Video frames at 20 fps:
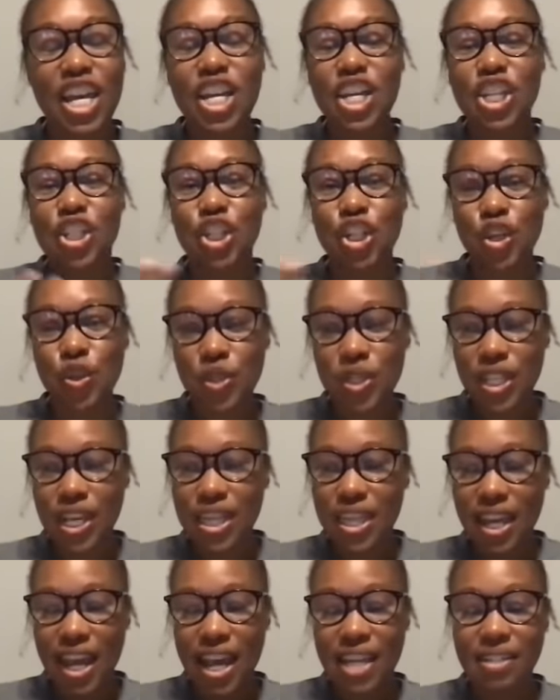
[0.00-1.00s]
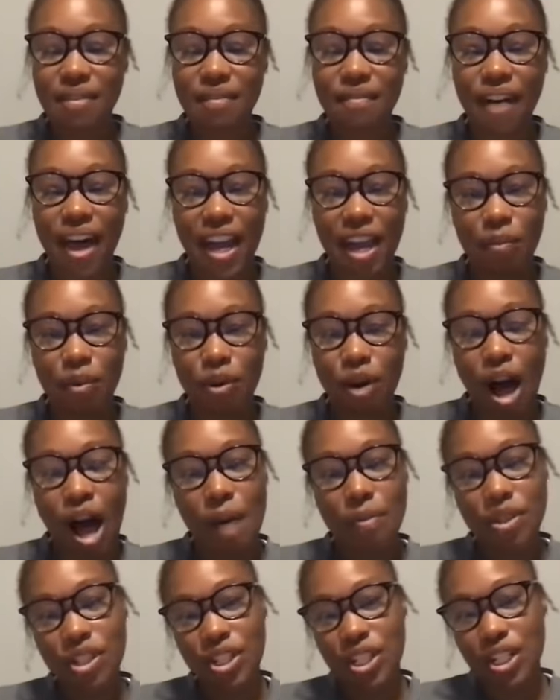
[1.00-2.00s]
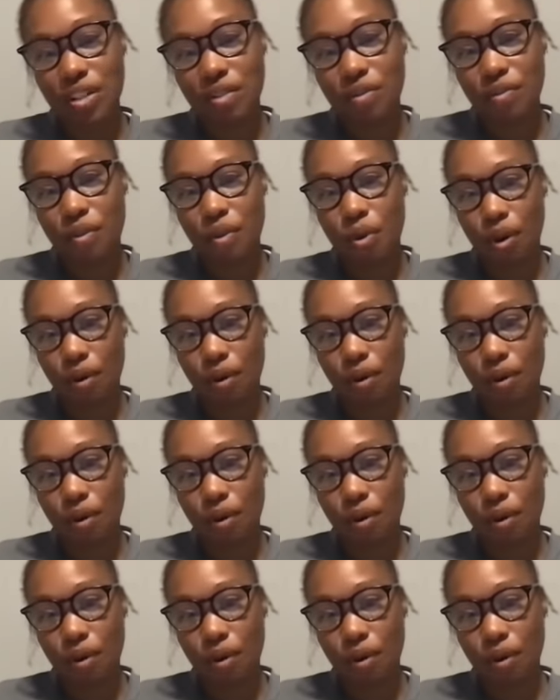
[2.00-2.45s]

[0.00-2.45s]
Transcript: do you see that as a viable option for